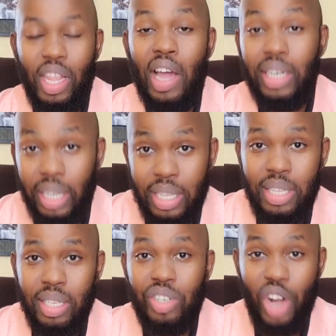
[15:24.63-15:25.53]

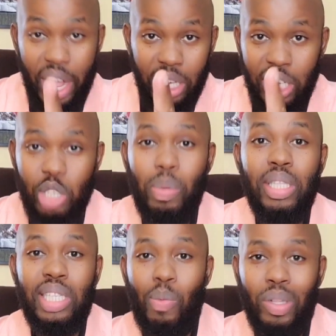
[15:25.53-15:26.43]
Nowadays, try and
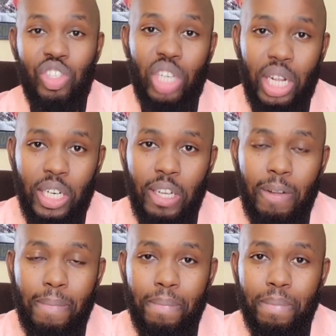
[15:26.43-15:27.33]
discipline someone's child
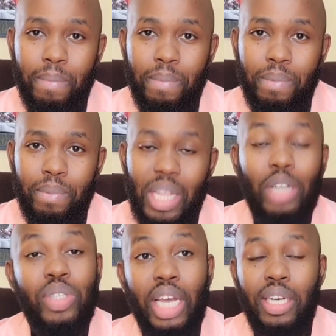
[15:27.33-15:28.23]

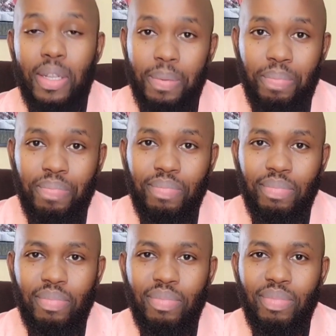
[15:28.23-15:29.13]
outside.
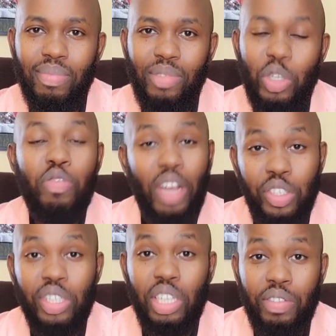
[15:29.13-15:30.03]
You'll
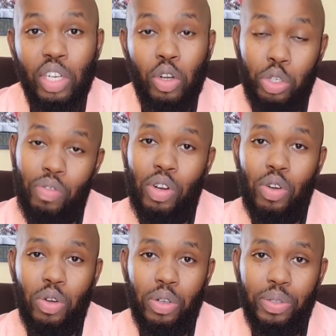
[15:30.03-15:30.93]
find yourself in a court of
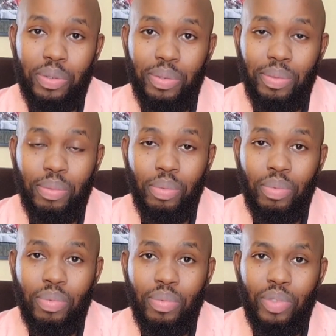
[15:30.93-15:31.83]
law.
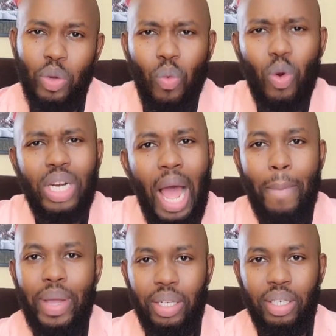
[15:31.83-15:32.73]
What
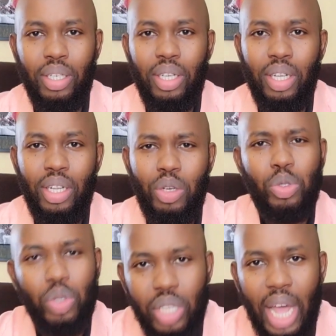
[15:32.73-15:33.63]
happened
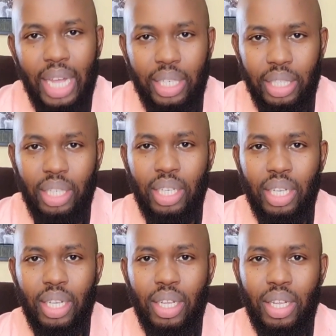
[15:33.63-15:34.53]
to society?
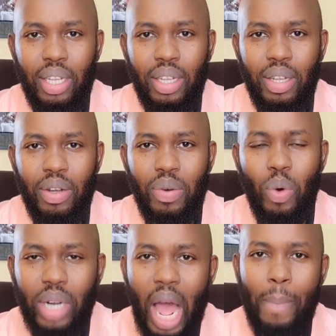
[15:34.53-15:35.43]

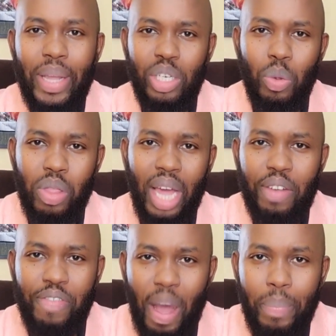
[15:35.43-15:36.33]
What happened to
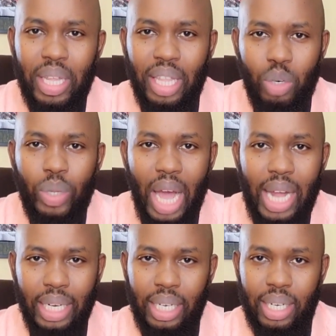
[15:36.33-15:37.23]
that fabric that we
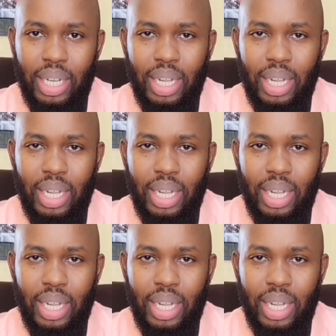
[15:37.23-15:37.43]
had?